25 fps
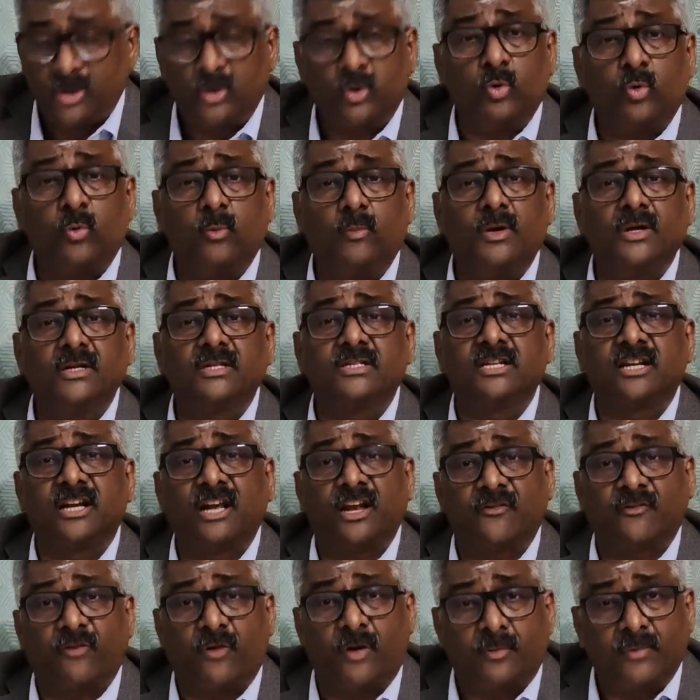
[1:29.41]
it
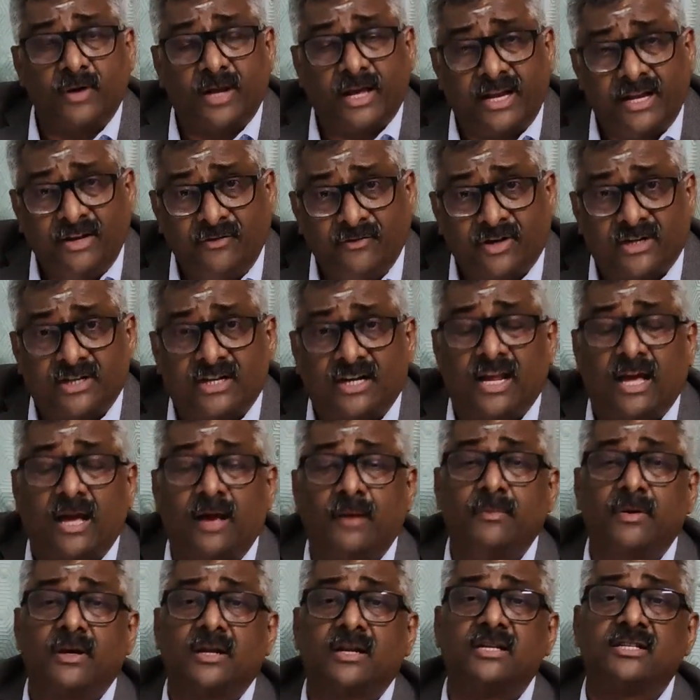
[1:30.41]
had formed an inverted
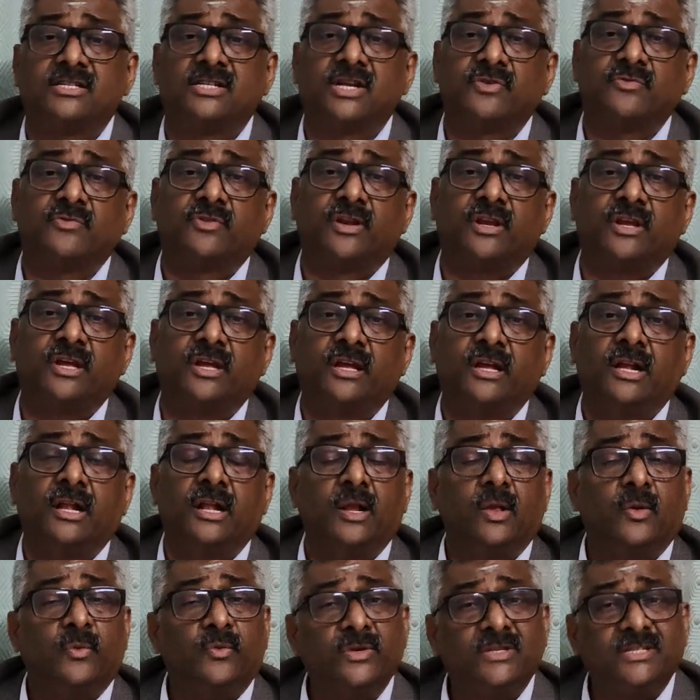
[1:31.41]
hammer in January,
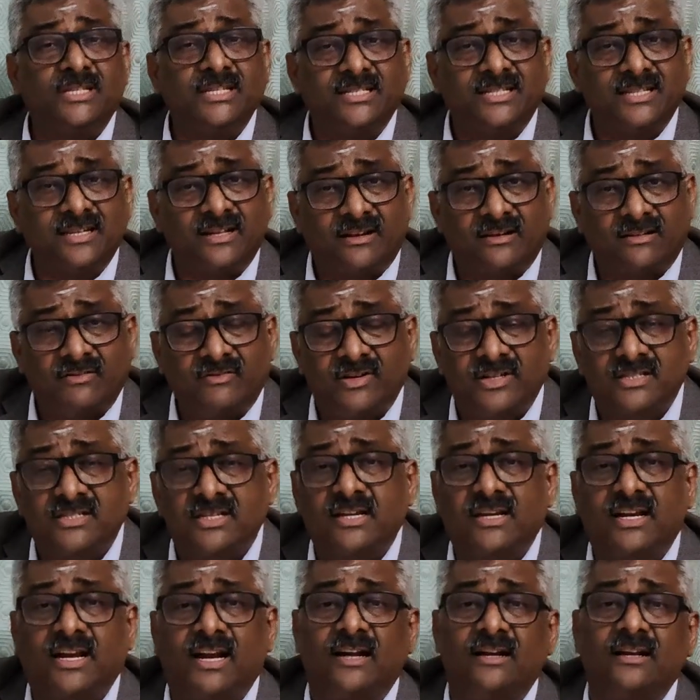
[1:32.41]
which is a
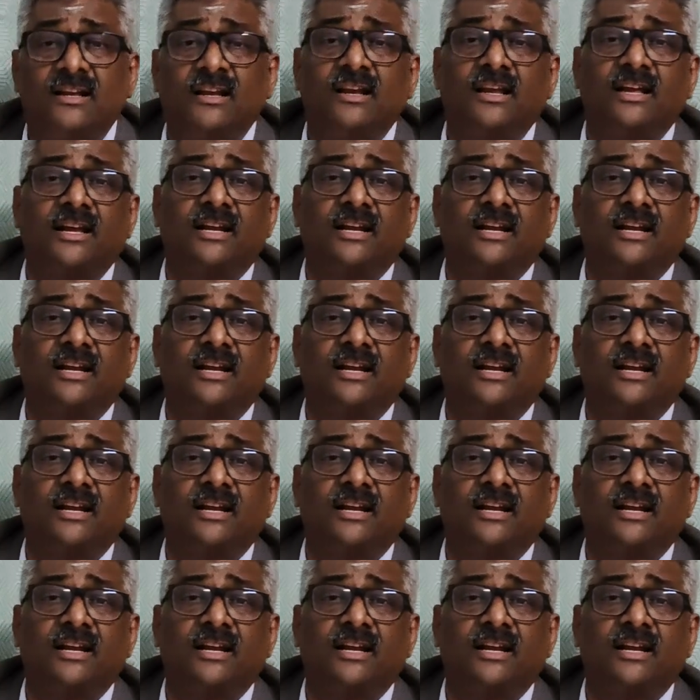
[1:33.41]
reversal candle.